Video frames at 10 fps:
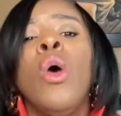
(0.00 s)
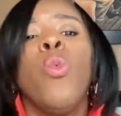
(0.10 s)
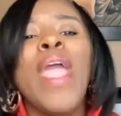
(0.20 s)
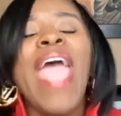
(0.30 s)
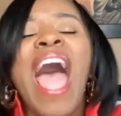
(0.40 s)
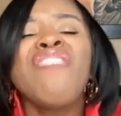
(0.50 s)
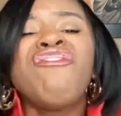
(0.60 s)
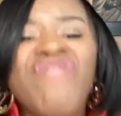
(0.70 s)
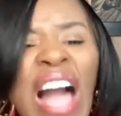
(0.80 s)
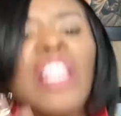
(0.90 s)
We have
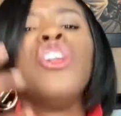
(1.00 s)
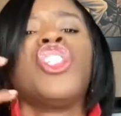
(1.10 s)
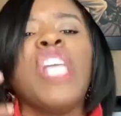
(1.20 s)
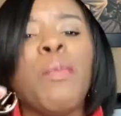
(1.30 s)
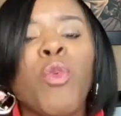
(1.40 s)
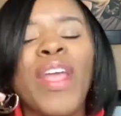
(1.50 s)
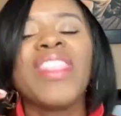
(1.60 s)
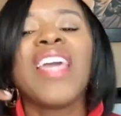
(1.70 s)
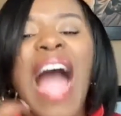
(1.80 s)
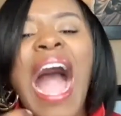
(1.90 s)
fellowship
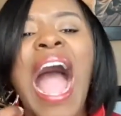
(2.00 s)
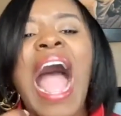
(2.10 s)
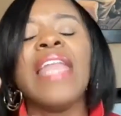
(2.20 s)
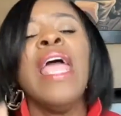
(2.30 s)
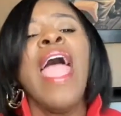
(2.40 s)
with God